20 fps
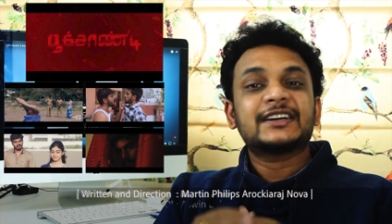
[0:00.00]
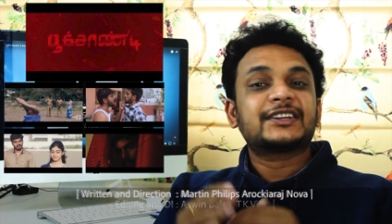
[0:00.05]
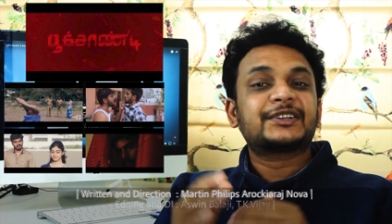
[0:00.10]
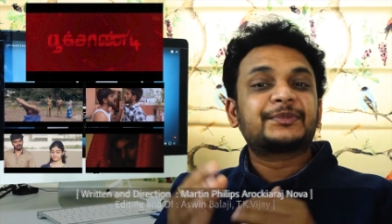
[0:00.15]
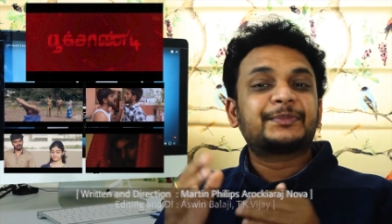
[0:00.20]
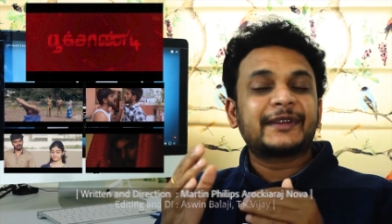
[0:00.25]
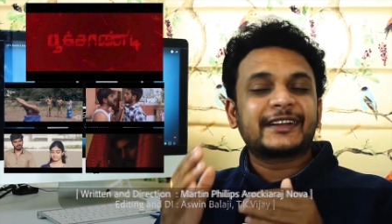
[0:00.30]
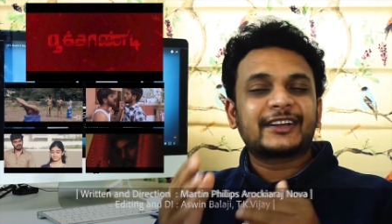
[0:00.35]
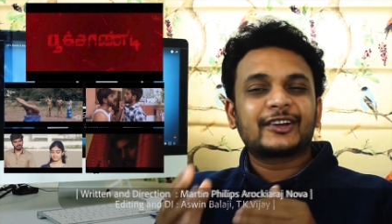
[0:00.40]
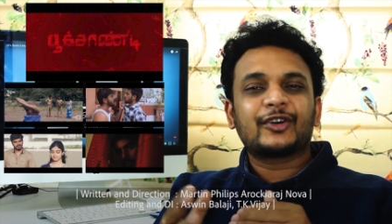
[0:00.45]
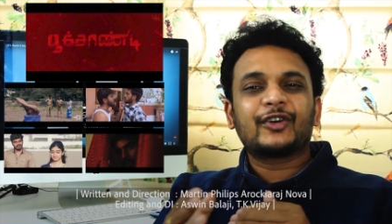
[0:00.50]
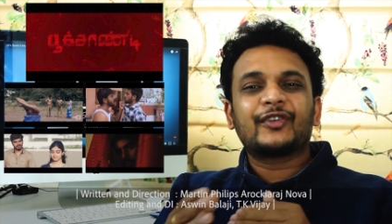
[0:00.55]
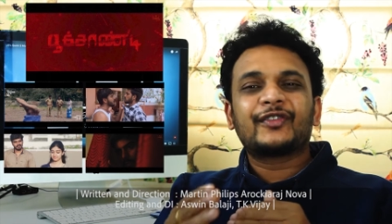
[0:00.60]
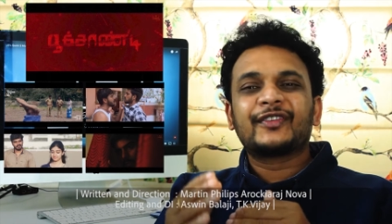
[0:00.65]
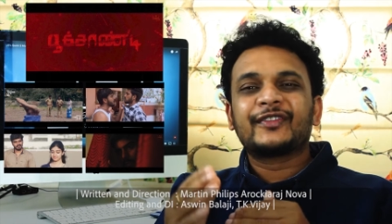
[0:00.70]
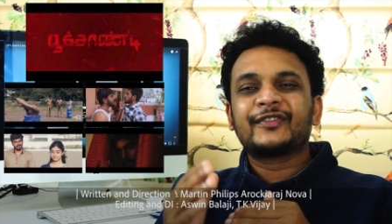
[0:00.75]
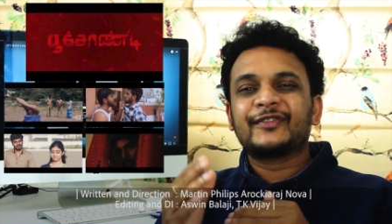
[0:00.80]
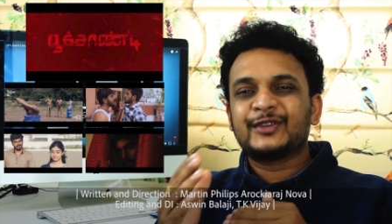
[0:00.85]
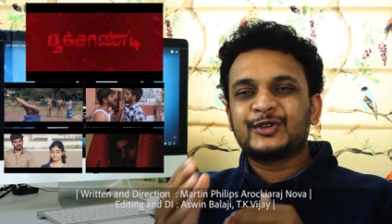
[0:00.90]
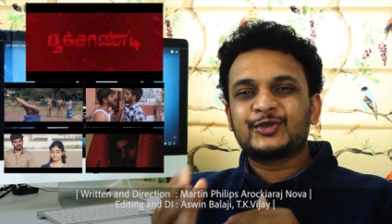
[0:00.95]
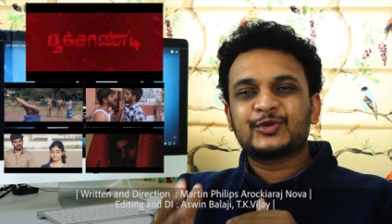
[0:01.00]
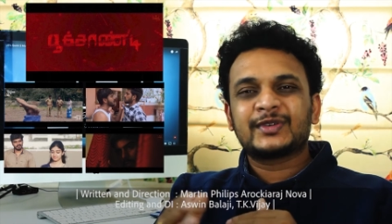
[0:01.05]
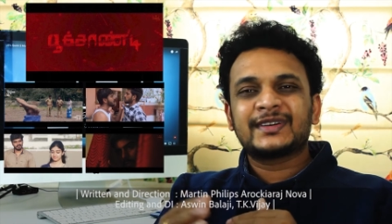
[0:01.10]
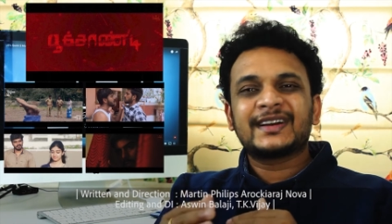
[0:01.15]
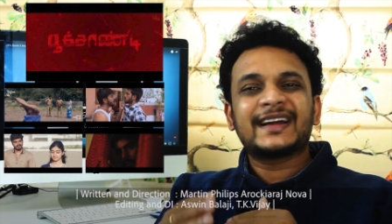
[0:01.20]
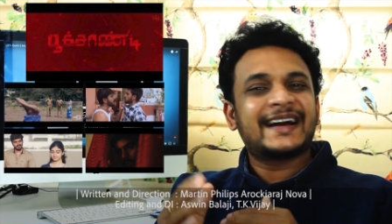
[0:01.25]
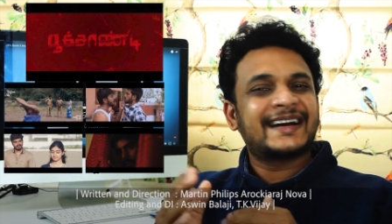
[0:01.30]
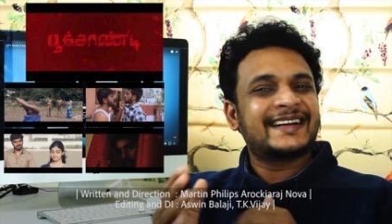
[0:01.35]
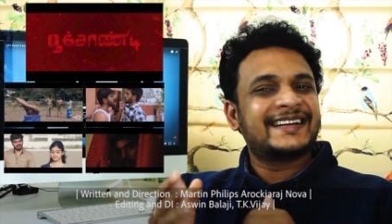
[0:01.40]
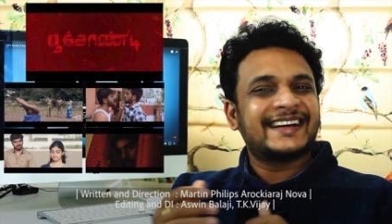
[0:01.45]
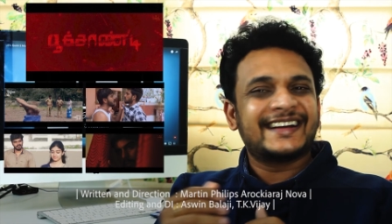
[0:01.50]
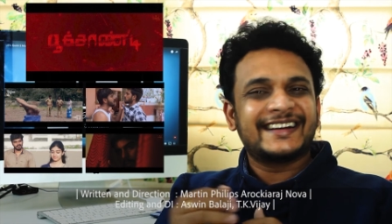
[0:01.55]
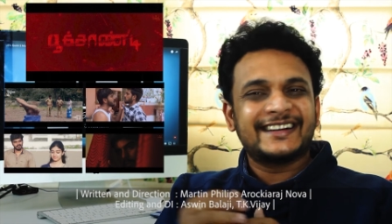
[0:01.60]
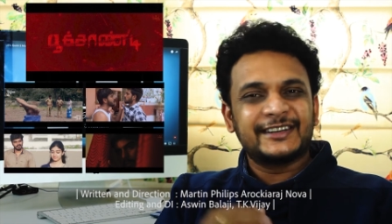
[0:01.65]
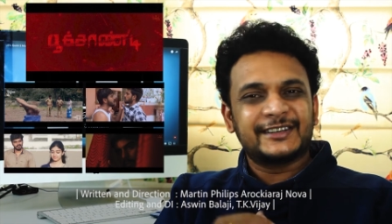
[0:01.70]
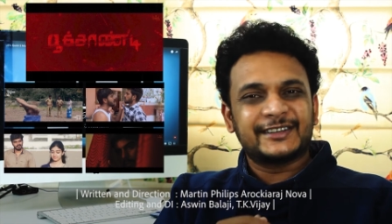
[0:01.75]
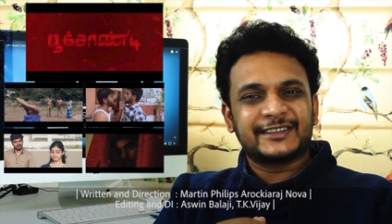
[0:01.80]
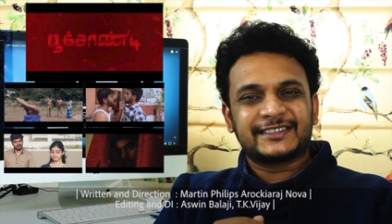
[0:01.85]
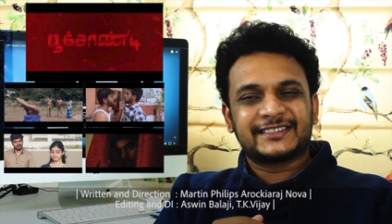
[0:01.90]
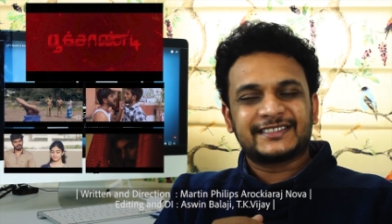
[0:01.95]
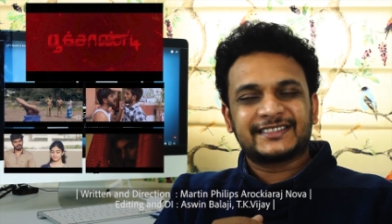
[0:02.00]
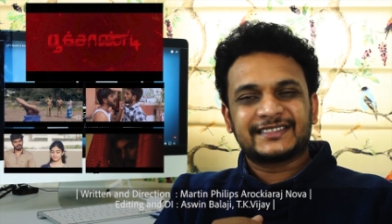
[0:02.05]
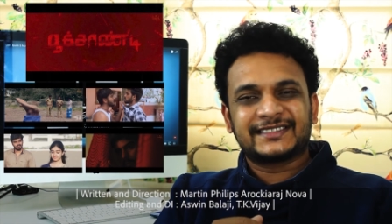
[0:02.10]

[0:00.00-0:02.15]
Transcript: Speaking of visual and editing,